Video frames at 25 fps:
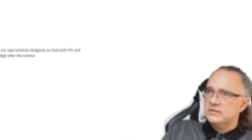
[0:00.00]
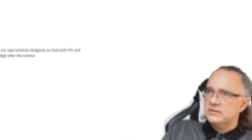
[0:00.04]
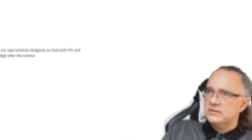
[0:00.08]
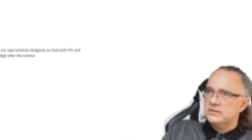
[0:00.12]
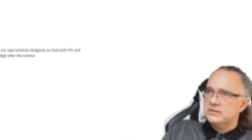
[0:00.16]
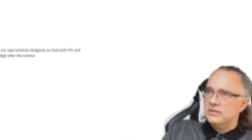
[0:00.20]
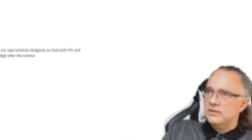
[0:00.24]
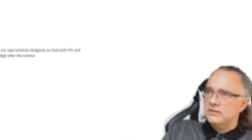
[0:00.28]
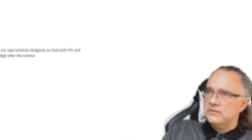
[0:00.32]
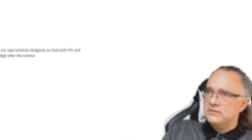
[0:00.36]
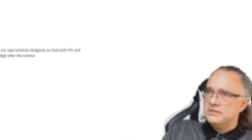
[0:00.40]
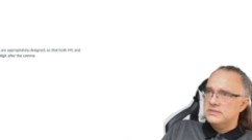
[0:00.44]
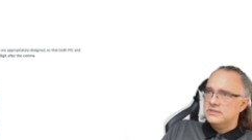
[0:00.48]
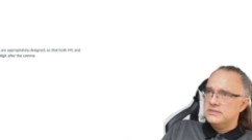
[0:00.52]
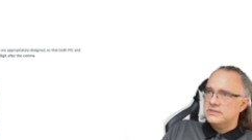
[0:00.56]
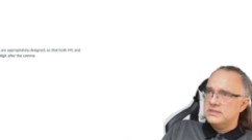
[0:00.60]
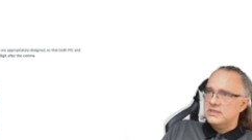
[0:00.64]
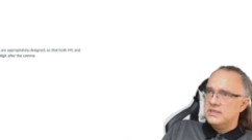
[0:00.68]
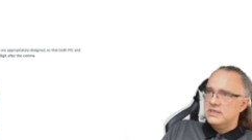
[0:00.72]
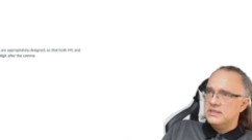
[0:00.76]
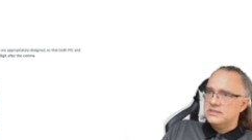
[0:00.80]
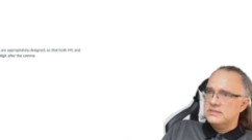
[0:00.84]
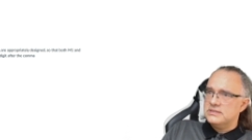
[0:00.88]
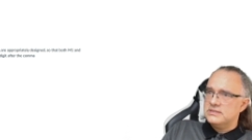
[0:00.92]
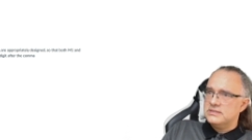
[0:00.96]
Now in this
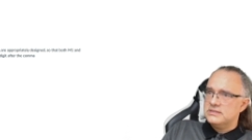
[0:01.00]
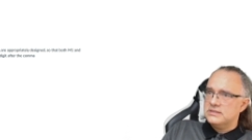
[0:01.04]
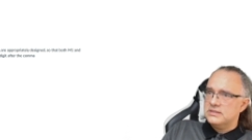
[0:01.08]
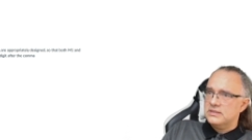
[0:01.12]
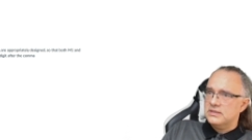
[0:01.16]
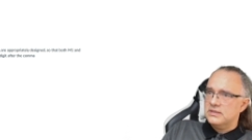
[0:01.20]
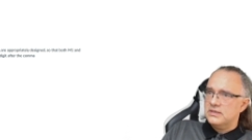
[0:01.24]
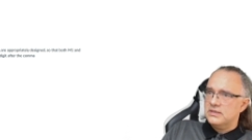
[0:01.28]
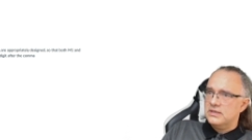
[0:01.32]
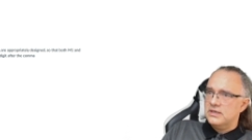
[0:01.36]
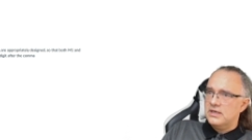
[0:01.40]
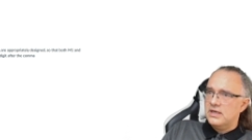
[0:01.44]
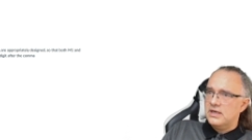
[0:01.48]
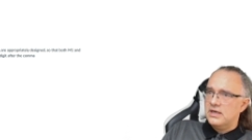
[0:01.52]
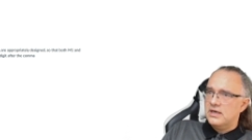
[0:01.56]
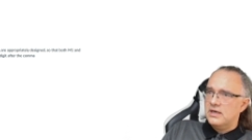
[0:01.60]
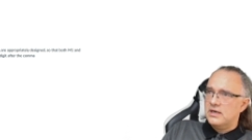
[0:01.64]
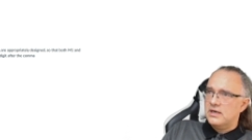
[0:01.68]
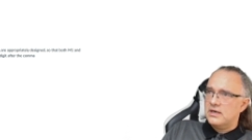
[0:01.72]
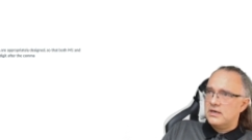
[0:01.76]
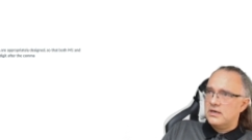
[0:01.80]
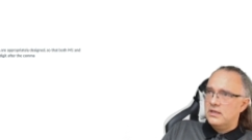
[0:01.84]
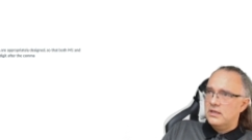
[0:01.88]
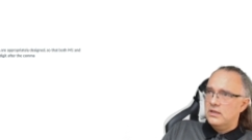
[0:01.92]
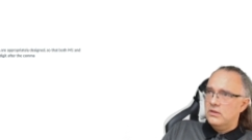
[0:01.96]
case
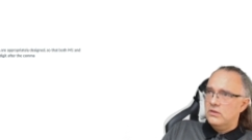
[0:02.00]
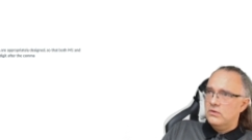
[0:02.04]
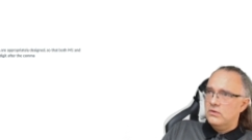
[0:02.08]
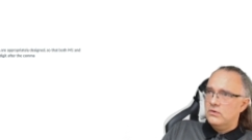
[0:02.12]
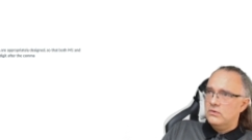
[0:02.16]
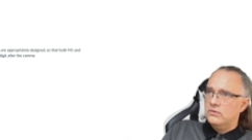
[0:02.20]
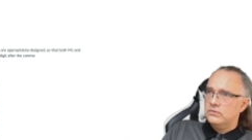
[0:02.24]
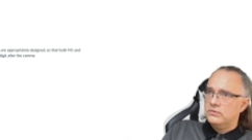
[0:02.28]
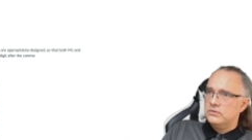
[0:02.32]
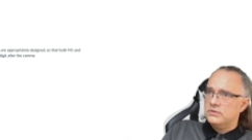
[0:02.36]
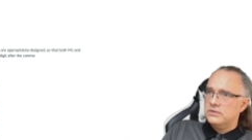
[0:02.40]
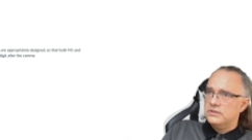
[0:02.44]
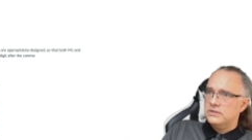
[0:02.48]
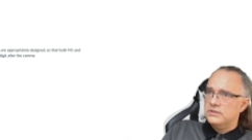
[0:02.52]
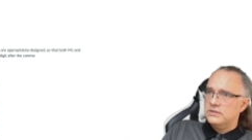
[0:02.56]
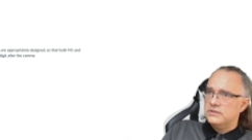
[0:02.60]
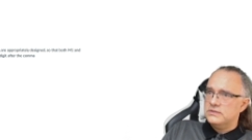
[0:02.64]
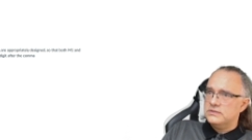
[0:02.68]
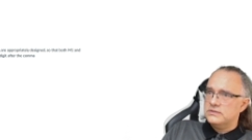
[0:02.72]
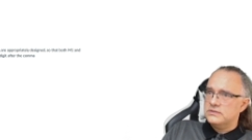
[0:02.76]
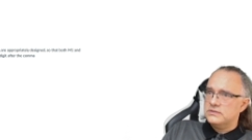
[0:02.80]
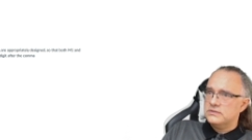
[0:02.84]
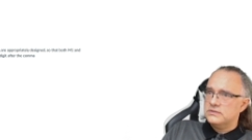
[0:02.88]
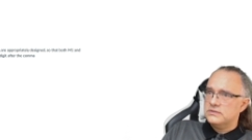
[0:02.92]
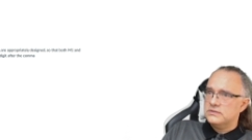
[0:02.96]
R load
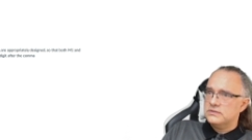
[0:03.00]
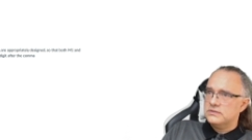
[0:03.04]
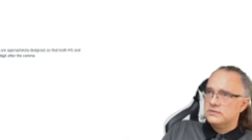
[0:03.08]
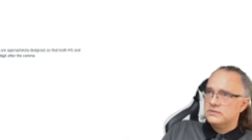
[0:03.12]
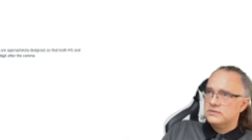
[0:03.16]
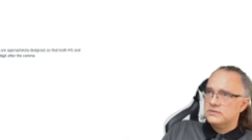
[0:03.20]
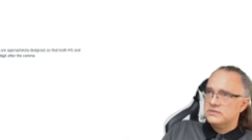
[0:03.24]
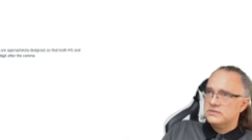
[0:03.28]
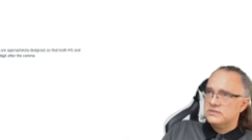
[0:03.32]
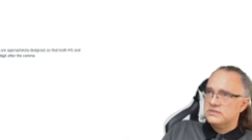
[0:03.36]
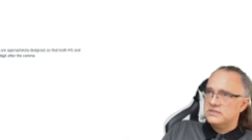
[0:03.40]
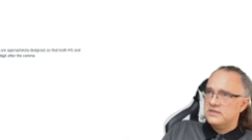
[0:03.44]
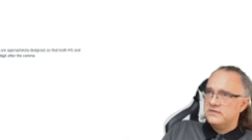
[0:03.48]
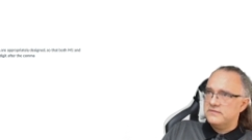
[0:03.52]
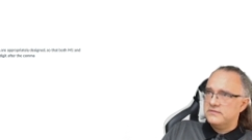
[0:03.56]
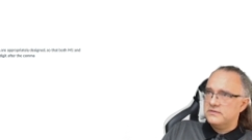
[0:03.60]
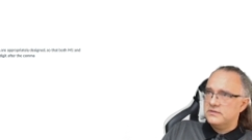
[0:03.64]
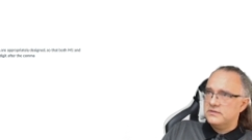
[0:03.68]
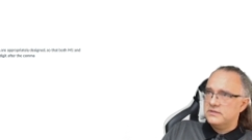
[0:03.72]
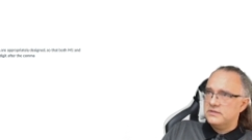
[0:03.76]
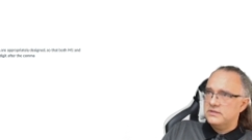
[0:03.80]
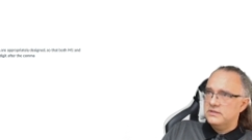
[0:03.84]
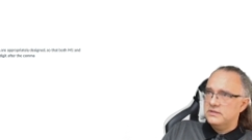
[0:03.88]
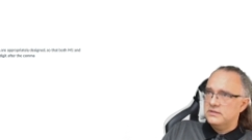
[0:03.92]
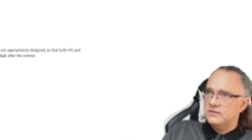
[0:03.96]
is
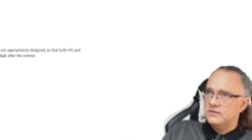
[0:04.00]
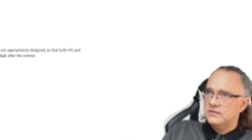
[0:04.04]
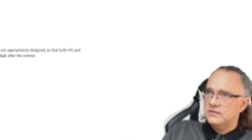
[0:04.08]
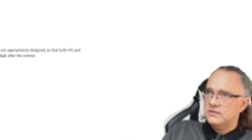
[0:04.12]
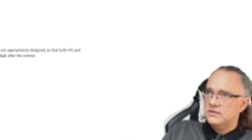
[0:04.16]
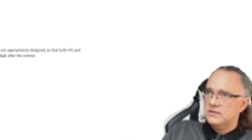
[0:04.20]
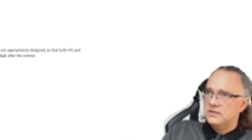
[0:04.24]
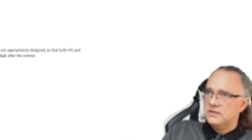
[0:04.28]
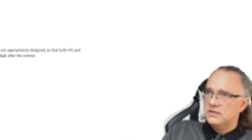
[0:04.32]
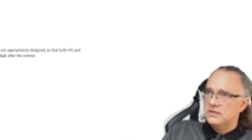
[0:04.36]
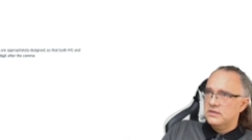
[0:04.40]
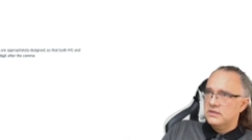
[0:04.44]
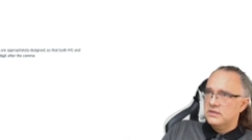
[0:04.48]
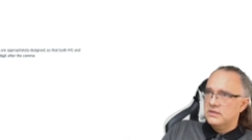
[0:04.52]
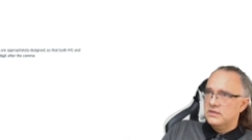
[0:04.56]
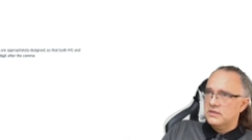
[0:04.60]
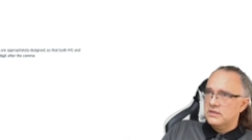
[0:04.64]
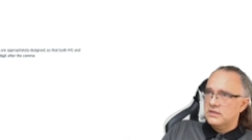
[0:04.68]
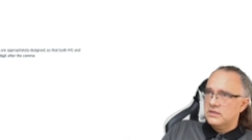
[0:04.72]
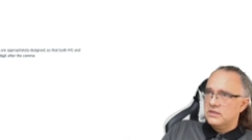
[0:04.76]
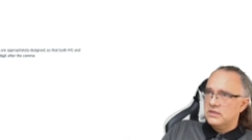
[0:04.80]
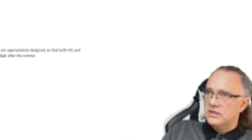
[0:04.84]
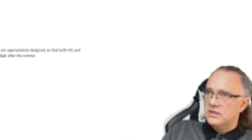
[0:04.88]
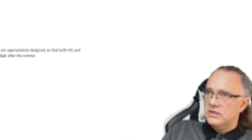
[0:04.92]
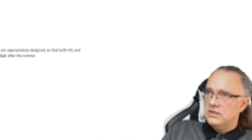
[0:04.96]
17
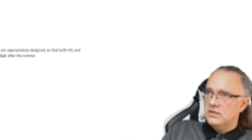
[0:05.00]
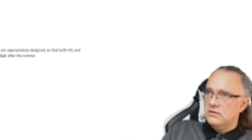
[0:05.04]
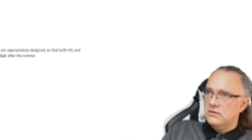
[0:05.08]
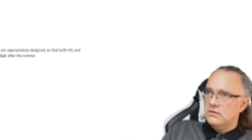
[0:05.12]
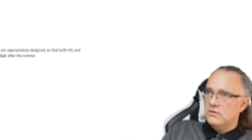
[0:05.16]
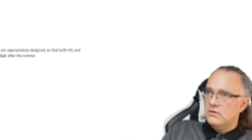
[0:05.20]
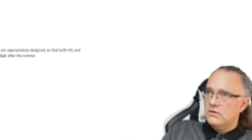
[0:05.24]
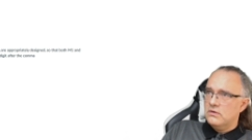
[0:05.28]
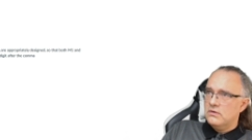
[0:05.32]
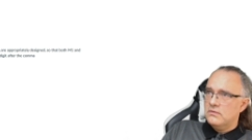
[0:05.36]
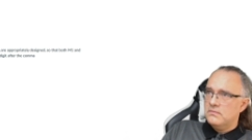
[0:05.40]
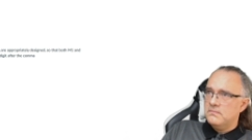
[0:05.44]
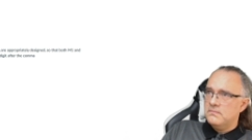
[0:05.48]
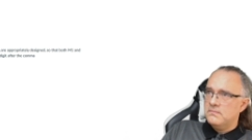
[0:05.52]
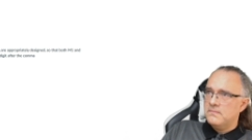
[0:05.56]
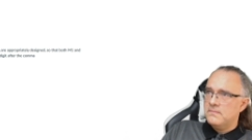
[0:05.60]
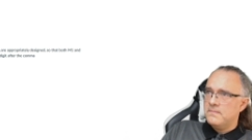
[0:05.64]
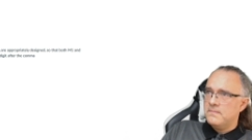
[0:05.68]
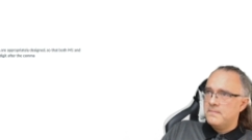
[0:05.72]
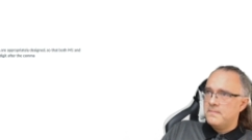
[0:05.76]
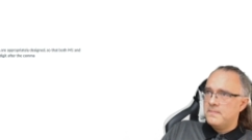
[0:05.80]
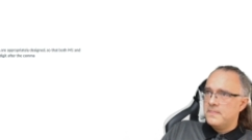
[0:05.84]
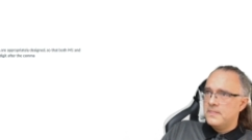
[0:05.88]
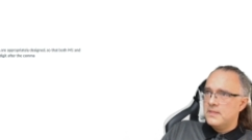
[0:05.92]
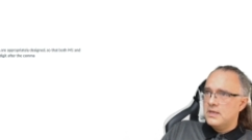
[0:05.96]
kilo ohm
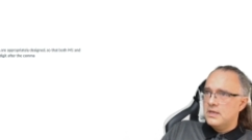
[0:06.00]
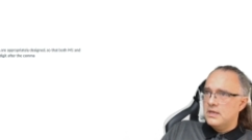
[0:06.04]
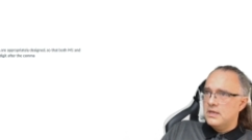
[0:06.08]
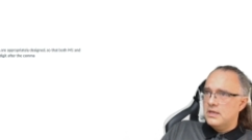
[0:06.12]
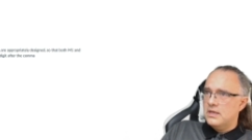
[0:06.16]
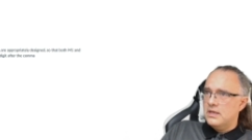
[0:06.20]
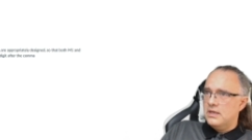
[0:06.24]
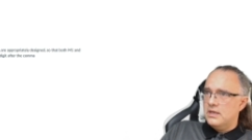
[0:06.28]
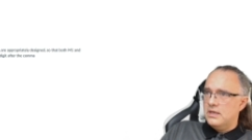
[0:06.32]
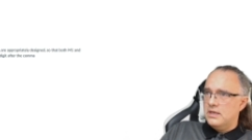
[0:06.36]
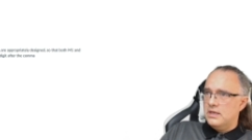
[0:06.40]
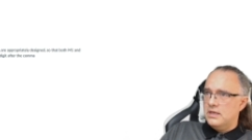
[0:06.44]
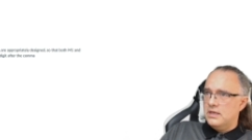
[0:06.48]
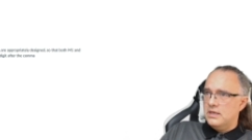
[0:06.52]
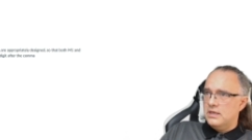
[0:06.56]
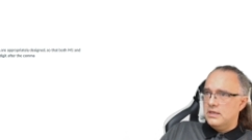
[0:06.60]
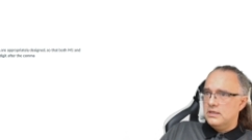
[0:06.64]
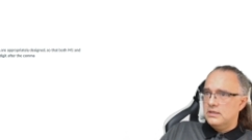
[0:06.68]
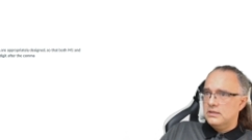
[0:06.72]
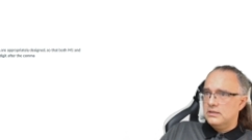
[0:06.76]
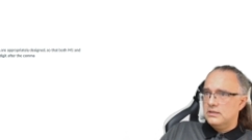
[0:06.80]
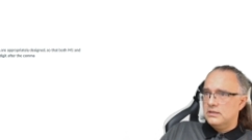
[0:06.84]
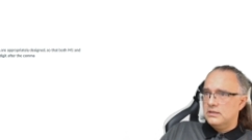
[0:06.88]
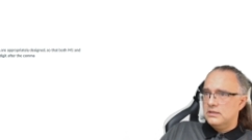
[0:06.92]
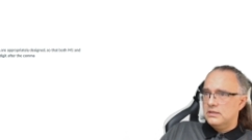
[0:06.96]

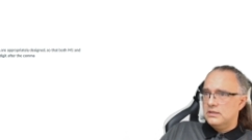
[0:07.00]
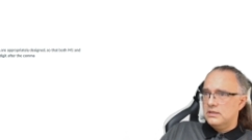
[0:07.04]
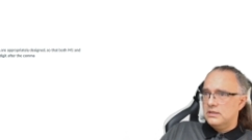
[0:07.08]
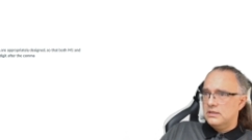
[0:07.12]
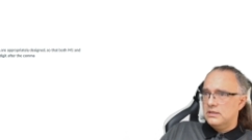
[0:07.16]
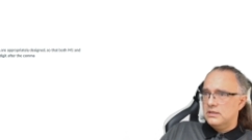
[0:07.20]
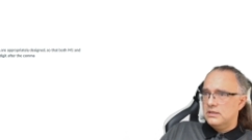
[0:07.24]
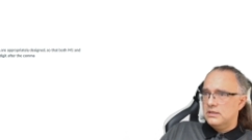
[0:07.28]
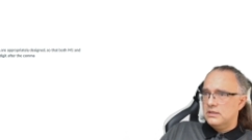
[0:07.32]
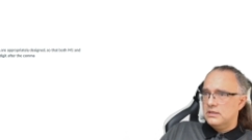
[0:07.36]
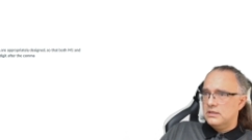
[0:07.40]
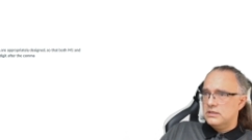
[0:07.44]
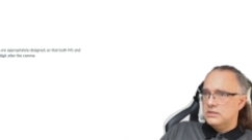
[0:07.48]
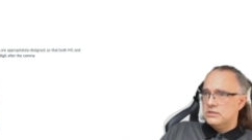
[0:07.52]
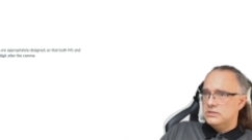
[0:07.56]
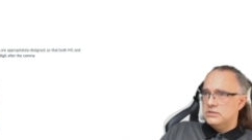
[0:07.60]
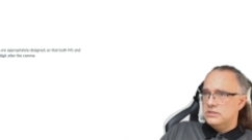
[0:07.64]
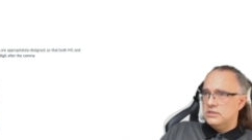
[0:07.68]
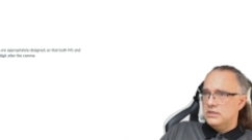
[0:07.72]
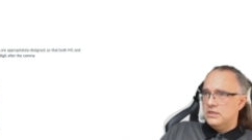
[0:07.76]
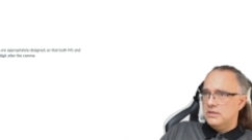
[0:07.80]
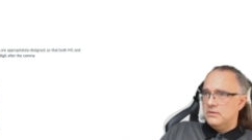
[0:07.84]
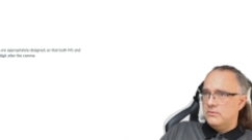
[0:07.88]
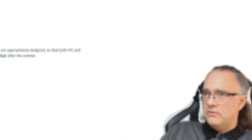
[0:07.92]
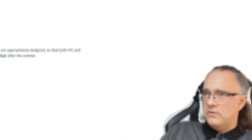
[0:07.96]
and
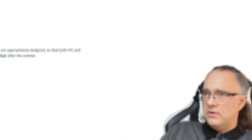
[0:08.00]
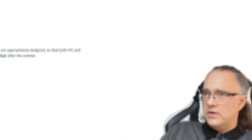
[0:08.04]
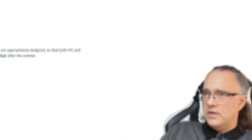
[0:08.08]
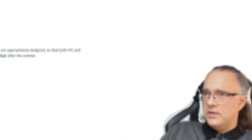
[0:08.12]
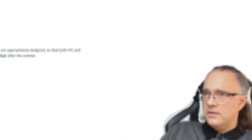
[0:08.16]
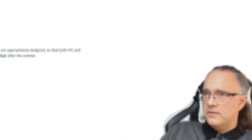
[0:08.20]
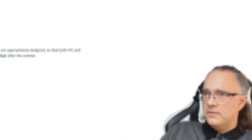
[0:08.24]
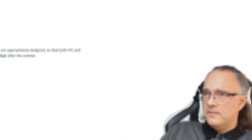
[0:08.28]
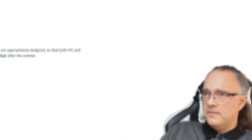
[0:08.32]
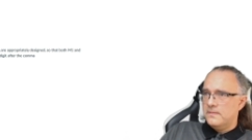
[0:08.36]
GM1